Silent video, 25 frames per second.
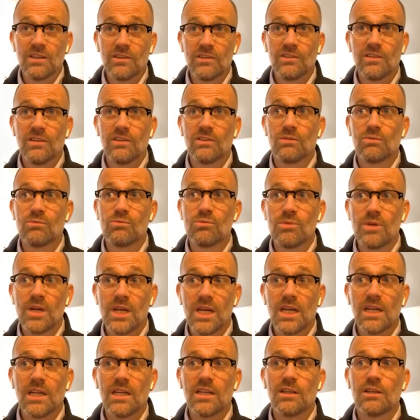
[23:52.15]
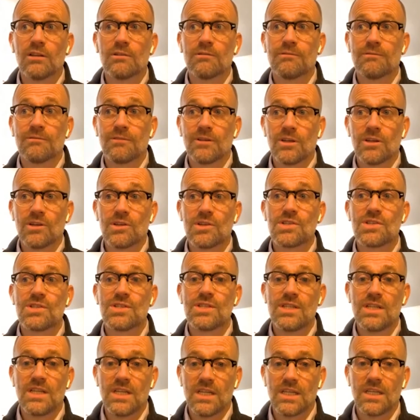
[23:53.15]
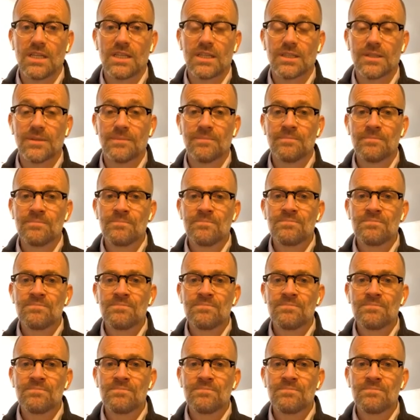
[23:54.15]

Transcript: this is really the first year